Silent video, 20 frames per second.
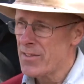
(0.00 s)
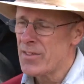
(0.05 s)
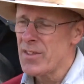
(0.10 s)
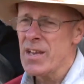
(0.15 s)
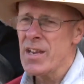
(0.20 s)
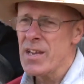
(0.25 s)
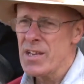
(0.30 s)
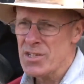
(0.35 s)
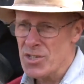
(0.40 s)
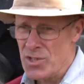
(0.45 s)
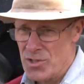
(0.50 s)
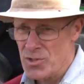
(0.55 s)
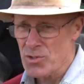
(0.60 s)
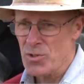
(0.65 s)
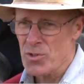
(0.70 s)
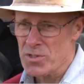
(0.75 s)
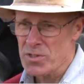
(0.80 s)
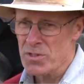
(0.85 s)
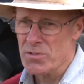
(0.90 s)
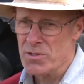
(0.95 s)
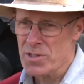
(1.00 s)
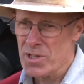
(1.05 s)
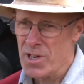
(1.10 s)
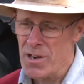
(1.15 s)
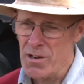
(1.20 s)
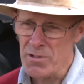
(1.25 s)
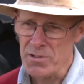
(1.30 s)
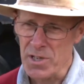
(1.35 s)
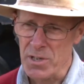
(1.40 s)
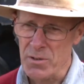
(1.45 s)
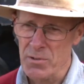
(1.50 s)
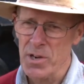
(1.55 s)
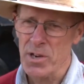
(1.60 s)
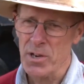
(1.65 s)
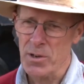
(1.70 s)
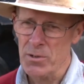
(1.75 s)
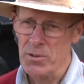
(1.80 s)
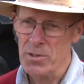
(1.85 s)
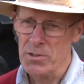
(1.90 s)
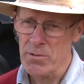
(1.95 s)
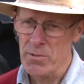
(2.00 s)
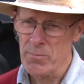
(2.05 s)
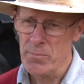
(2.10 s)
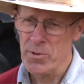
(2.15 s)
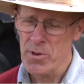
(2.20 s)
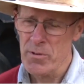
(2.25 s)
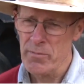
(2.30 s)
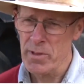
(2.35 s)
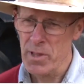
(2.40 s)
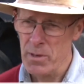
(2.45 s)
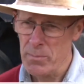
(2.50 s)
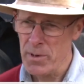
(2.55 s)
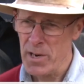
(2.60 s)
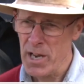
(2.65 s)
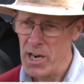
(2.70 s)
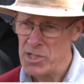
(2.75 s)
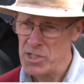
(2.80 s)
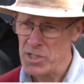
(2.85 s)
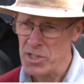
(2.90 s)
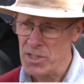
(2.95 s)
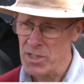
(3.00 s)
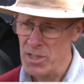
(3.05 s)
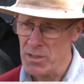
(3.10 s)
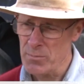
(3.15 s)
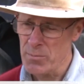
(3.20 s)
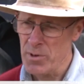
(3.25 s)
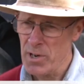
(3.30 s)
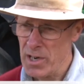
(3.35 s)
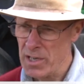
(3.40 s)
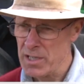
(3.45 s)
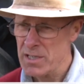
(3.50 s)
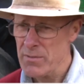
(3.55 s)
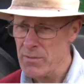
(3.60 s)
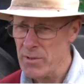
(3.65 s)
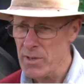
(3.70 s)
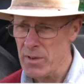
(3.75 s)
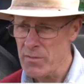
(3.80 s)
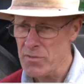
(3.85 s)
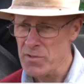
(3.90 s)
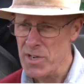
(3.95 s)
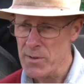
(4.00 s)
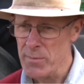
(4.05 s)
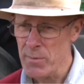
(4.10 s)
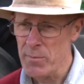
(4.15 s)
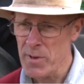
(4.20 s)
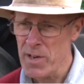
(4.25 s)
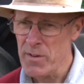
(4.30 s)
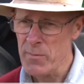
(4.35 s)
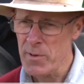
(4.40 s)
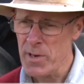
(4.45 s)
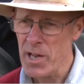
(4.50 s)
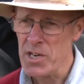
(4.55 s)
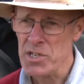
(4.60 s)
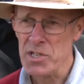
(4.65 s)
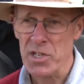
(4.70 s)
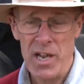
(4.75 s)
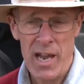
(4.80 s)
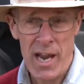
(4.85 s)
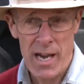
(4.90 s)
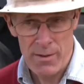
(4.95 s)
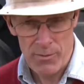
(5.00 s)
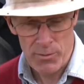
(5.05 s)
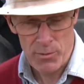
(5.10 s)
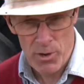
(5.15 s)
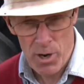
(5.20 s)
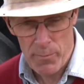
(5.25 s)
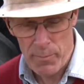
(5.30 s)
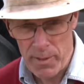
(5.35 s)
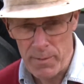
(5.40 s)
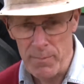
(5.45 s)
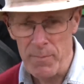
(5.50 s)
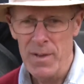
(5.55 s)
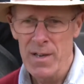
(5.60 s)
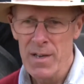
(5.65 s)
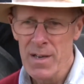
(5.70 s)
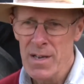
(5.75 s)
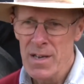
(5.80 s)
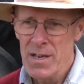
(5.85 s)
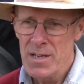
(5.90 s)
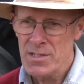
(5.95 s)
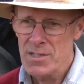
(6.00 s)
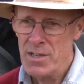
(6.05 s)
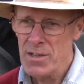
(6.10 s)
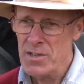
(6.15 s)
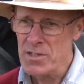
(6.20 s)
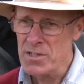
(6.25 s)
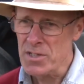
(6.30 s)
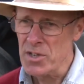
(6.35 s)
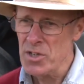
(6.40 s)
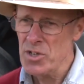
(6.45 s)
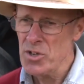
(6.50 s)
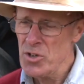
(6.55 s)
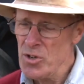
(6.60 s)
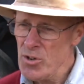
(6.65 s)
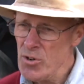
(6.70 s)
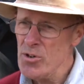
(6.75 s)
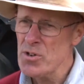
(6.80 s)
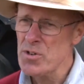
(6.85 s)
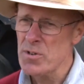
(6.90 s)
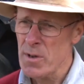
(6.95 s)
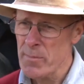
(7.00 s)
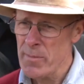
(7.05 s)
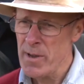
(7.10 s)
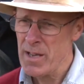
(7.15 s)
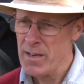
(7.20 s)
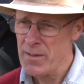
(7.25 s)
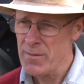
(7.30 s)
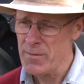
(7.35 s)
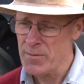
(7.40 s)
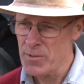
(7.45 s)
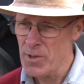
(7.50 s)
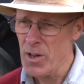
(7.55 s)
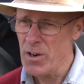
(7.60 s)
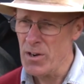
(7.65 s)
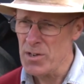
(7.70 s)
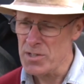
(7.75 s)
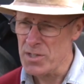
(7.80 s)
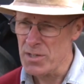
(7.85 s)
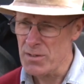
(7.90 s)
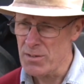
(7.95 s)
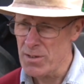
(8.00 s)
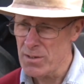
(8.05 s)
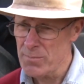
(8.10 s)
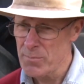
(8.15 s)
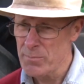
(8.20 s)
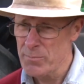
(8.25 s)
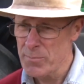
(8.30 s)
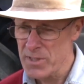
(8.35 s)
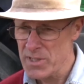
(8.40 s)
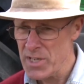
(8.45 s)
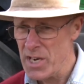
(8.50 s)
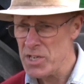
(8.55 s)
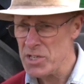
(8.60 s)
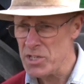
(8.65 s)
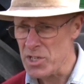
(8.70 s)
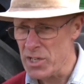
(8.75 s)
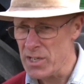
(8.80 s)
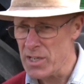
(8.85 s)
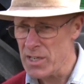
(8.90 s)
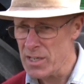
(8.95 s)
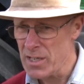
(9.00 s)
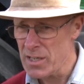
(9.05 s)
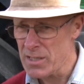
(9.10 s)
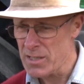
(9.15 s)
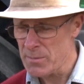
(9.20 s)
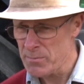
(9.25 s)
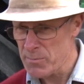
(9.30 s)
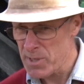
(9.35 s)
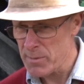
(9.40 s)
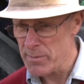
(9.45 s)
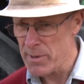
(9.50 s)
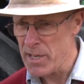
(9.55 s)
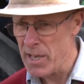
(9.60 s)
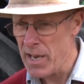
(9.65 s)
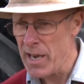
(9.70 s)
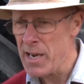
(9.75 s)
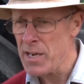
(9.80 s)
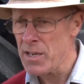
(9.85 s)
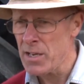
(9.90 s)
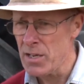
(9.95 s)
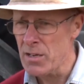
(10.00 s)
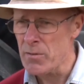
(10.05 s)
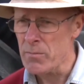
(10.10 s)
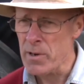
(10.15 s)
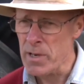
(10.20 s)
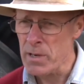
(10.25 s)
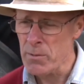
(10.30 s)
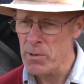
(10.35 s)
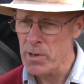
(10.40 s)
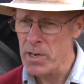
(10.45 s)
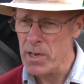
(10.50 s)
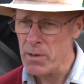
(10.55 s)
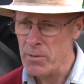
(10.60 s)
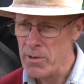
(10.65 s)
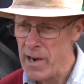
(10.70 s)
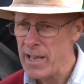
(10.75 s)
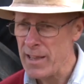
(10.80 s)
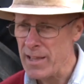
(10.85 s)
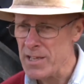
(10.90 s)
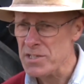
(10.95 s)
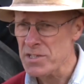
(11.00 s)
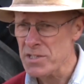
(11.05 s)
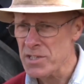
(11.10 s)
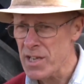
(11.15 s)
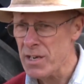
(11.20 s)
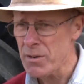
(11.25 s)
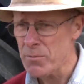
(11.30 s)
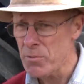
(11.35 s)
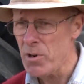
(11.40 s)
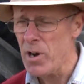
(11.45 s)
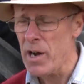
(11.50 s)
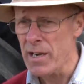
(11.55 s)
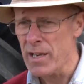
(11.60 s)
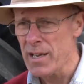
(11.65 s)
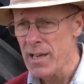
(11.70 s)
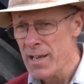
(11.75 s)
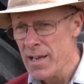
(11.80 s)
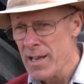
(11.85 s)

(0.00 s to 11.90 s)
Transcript: These sorts of trials are critical to improving the production and productivity of sheep and beef production and of cropping. So there's a huge amount of dollars that are potentially to be gained here if we can really crack this and get it right.